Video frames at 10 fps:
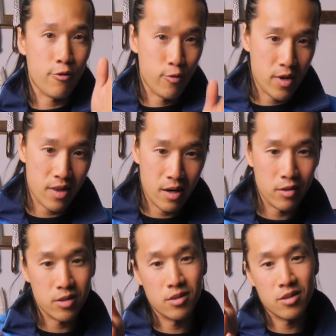
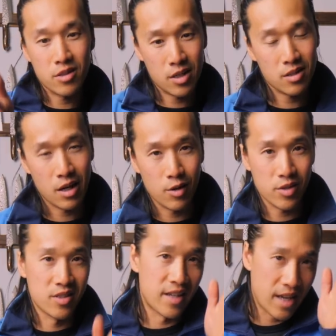3,000,
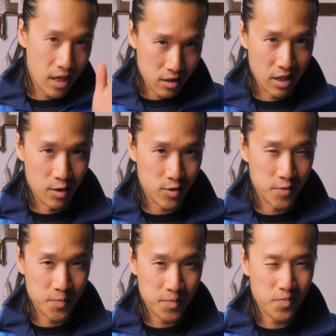6,000, 8,000.